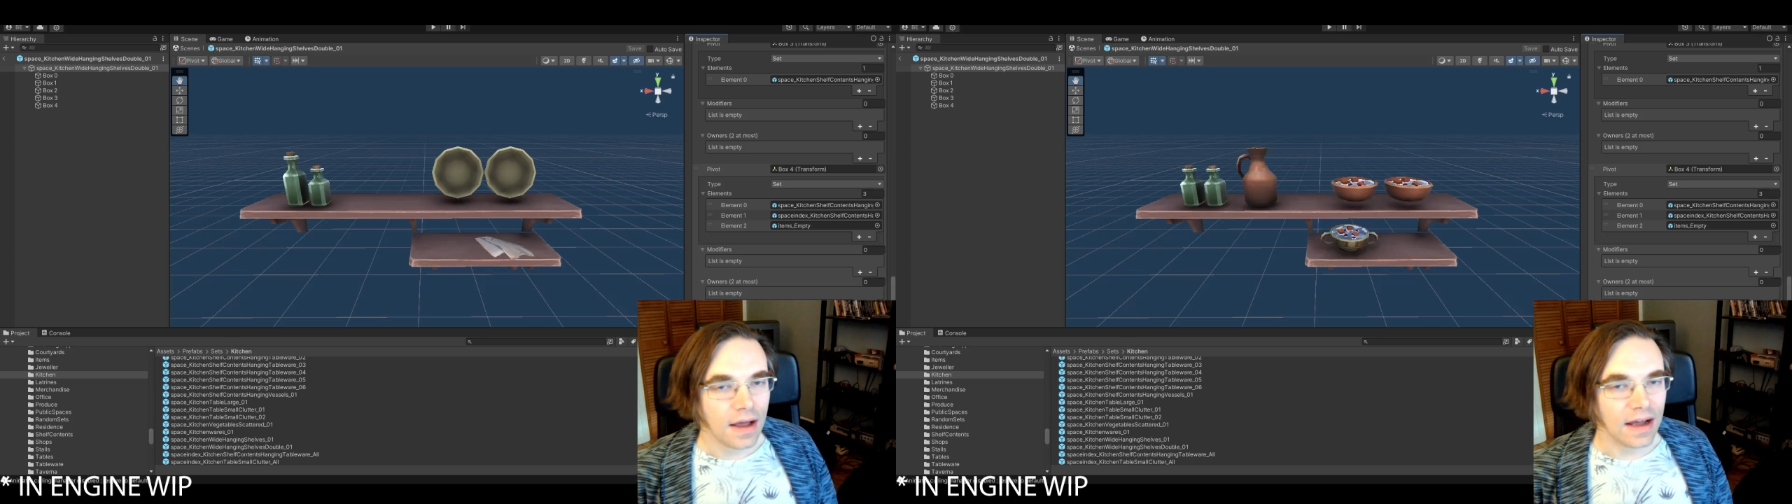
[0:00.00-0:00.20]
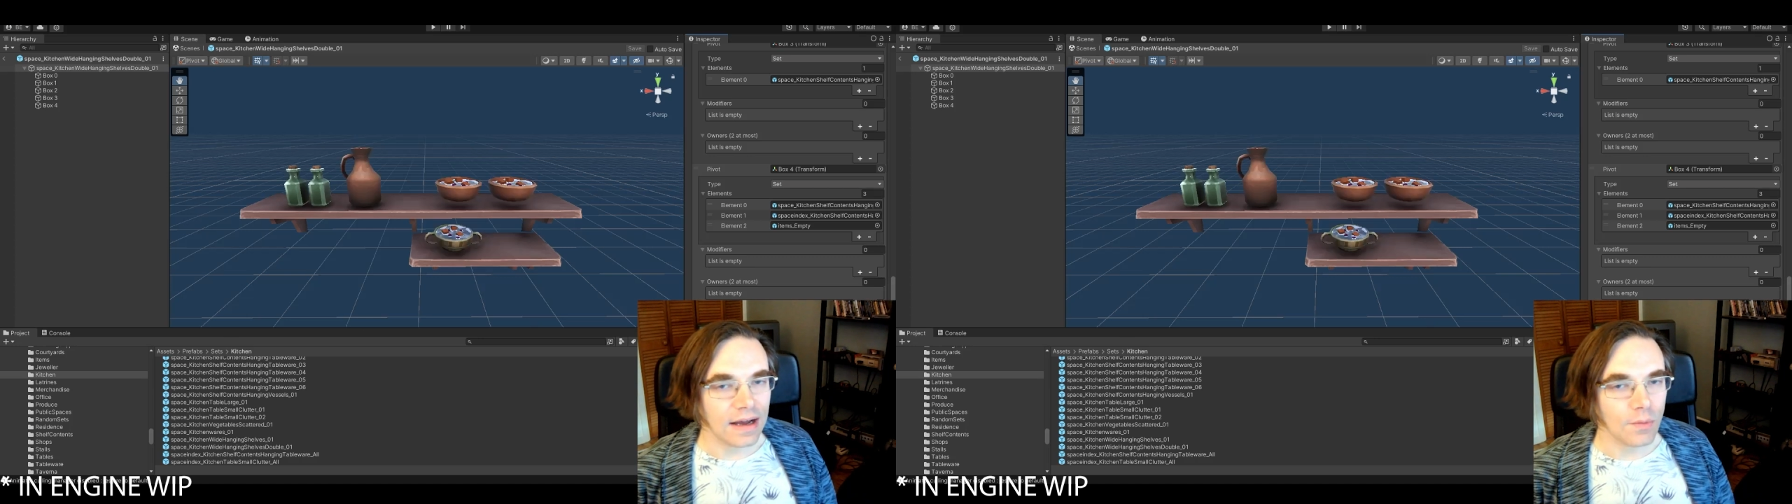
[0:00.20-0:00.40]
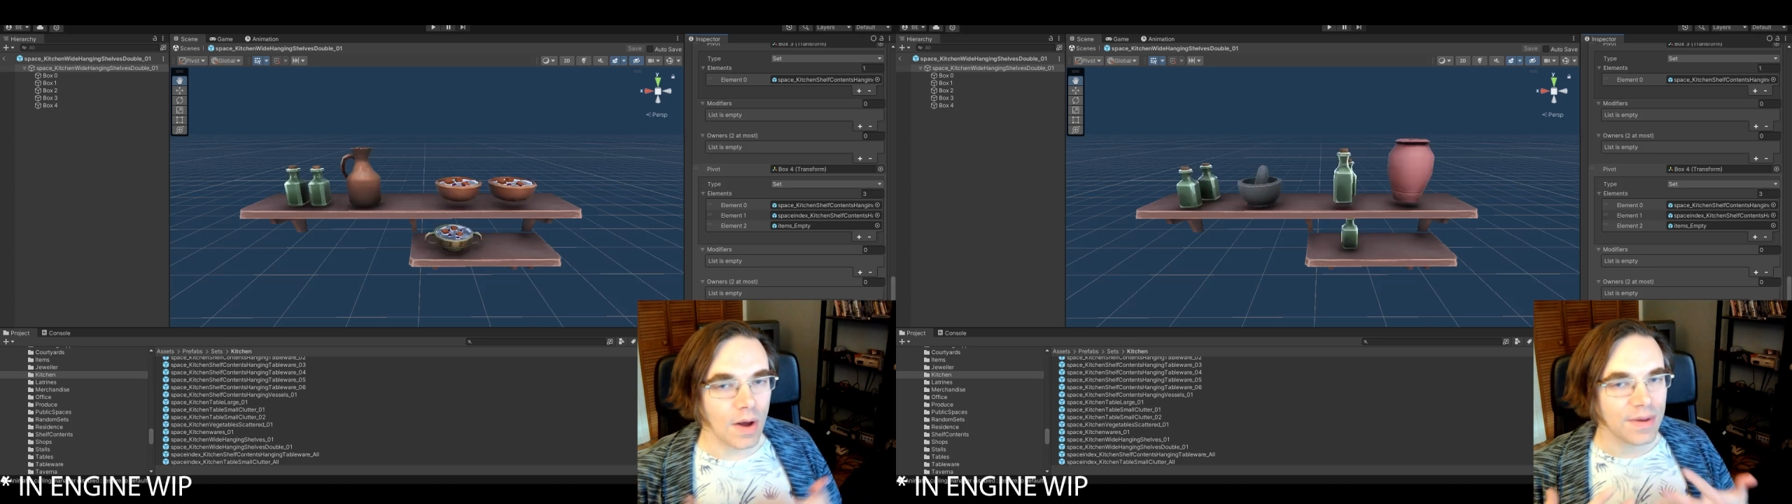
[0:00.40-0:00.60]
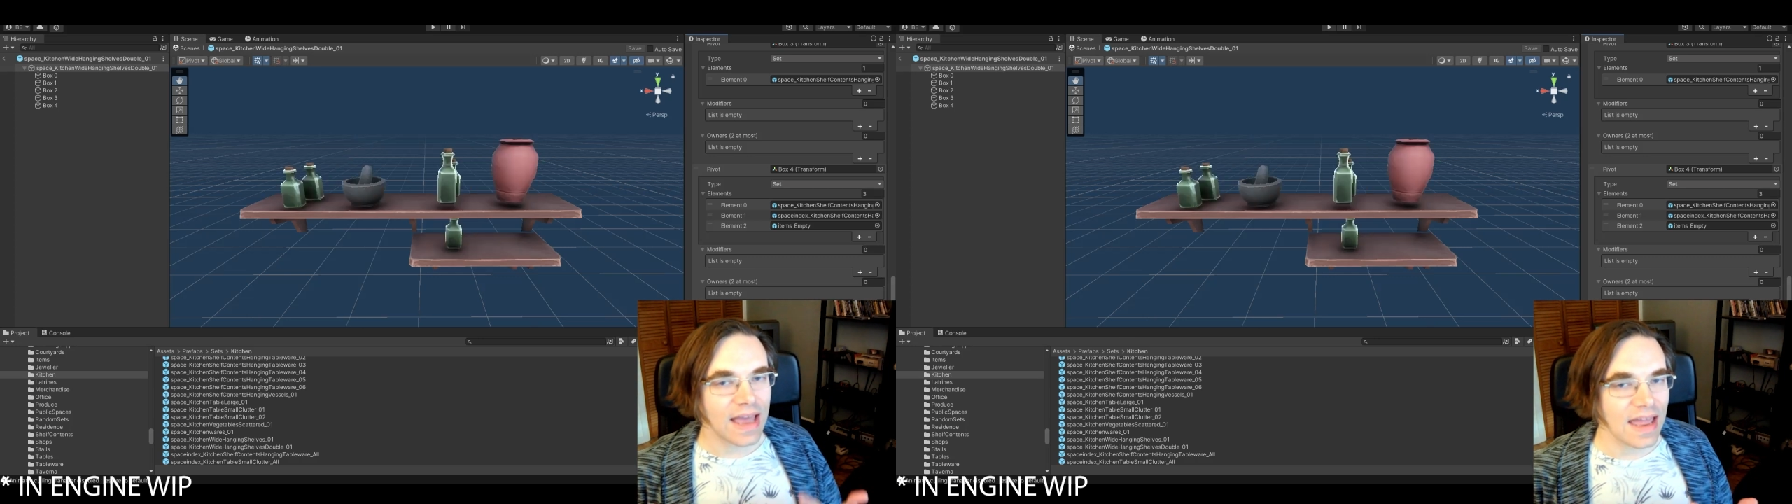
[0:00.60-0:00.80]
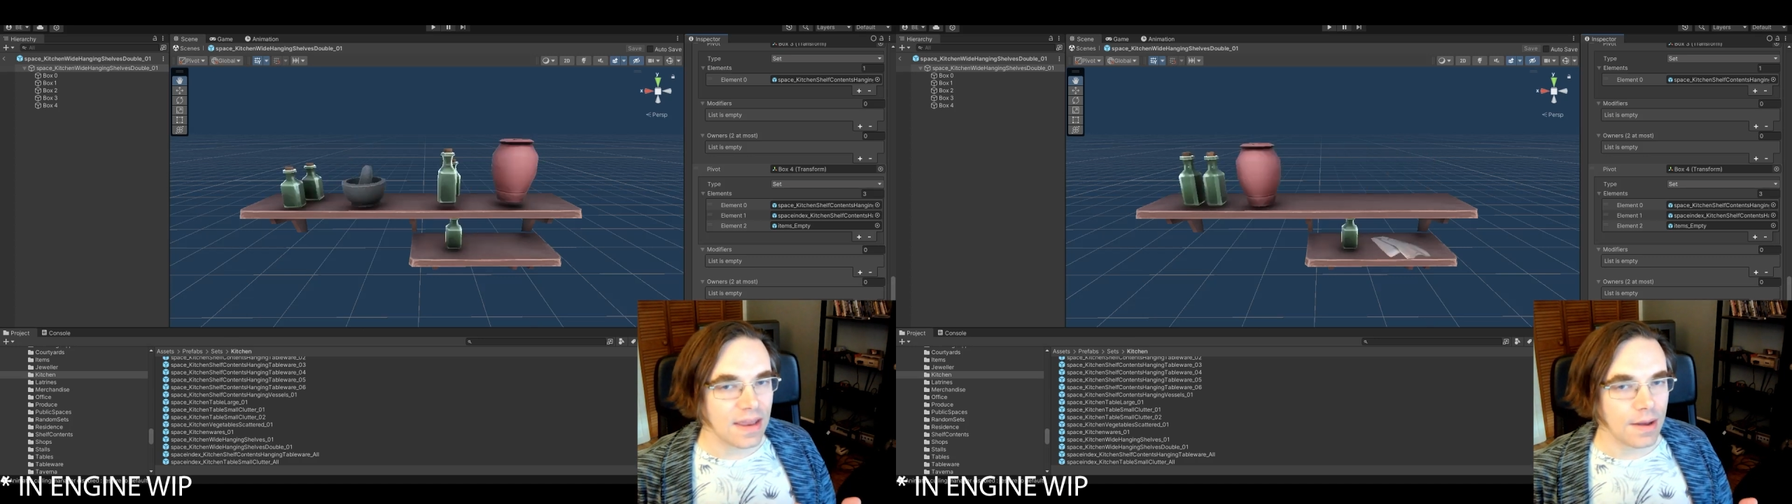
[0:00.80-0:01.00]
While we
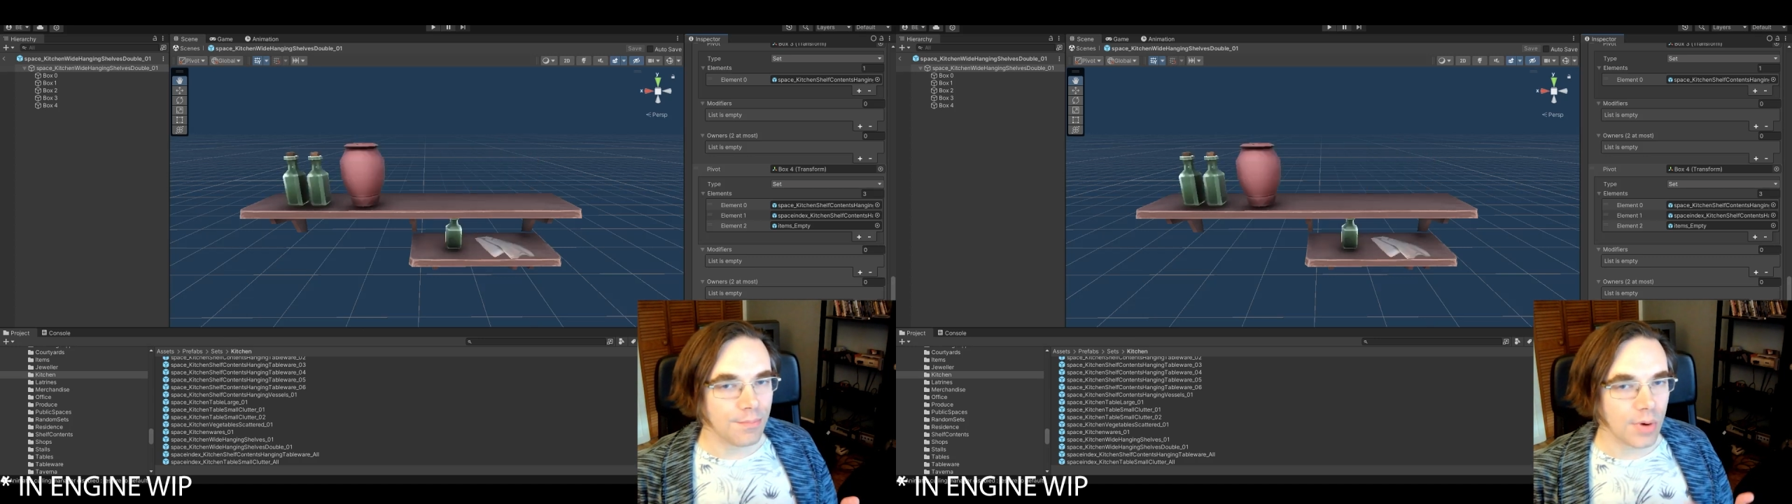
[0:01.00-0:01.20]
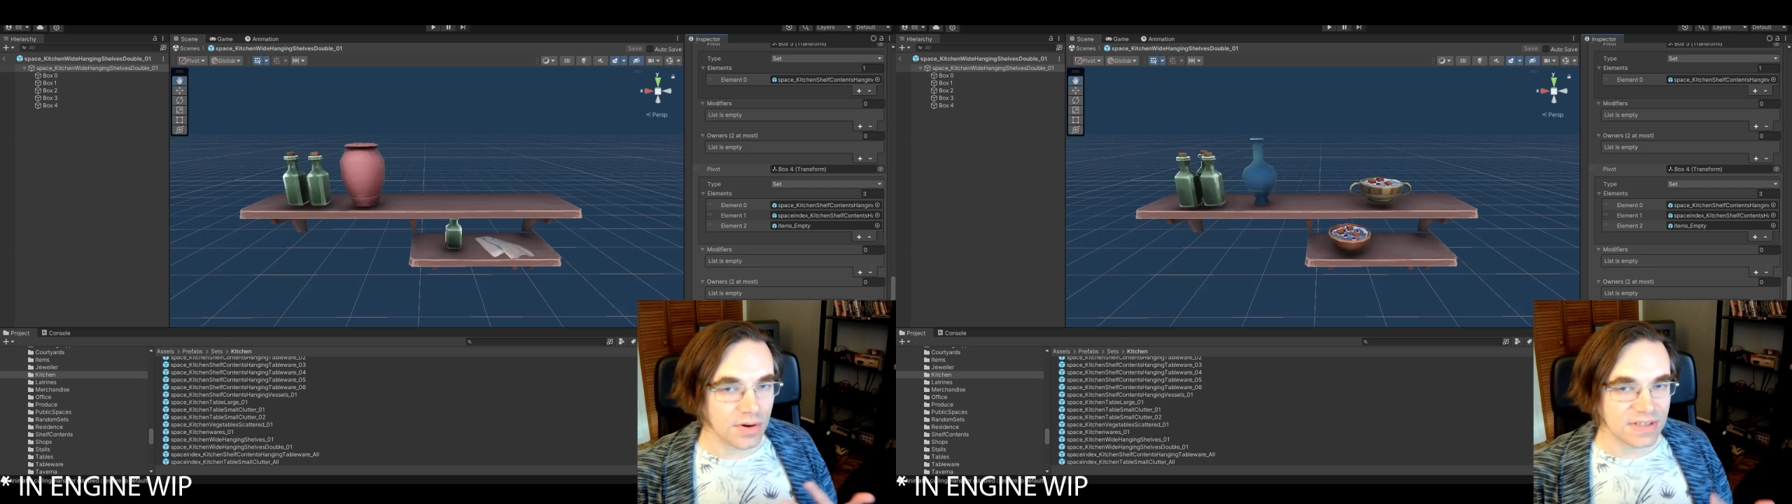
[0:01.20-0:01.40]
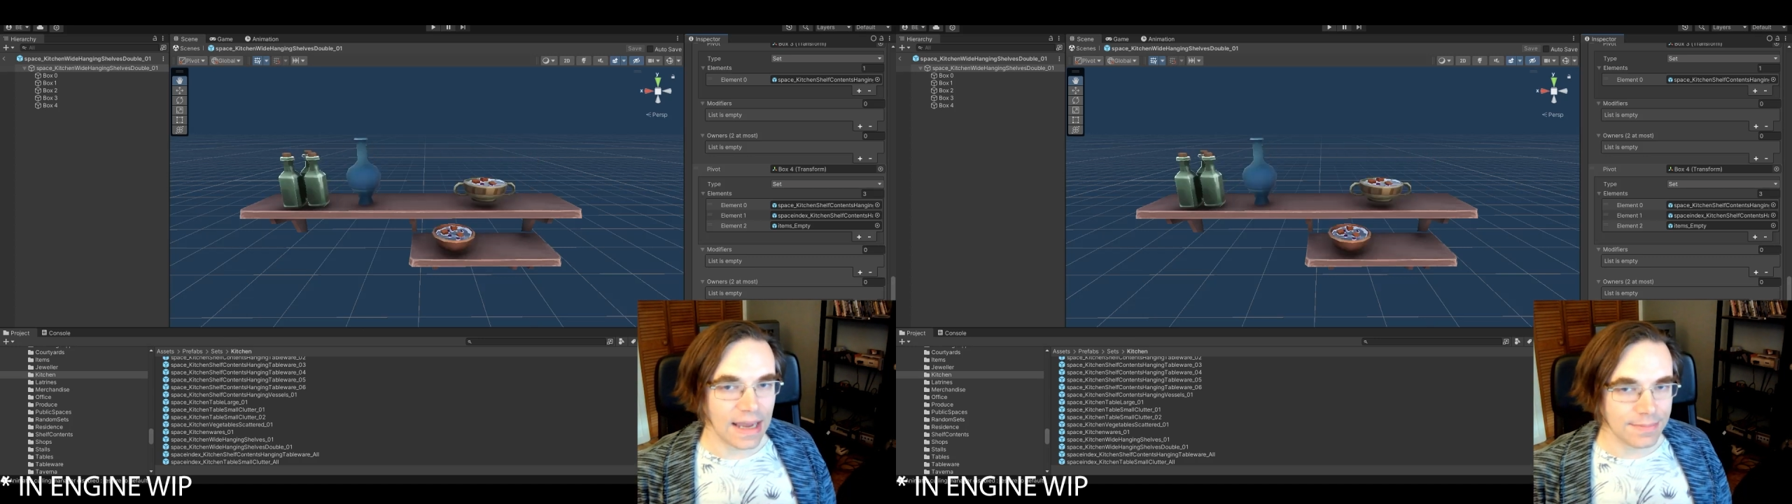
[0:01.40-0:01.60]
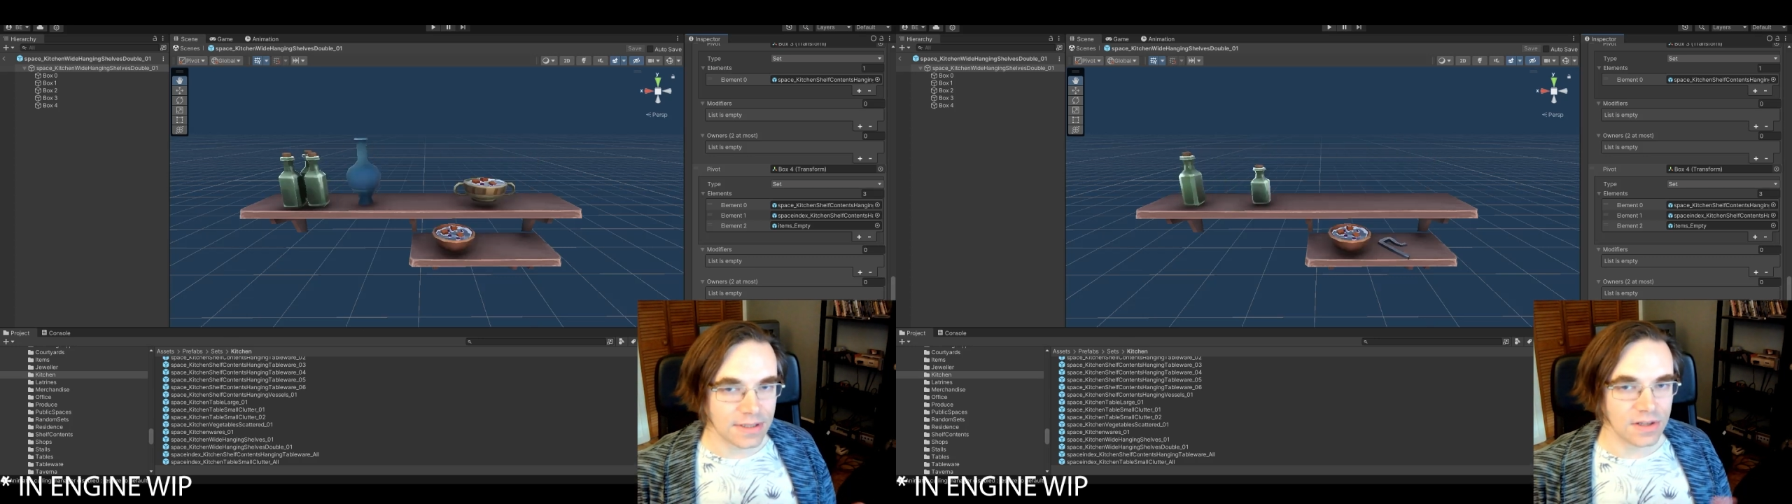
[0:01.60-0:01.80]
had a prototype to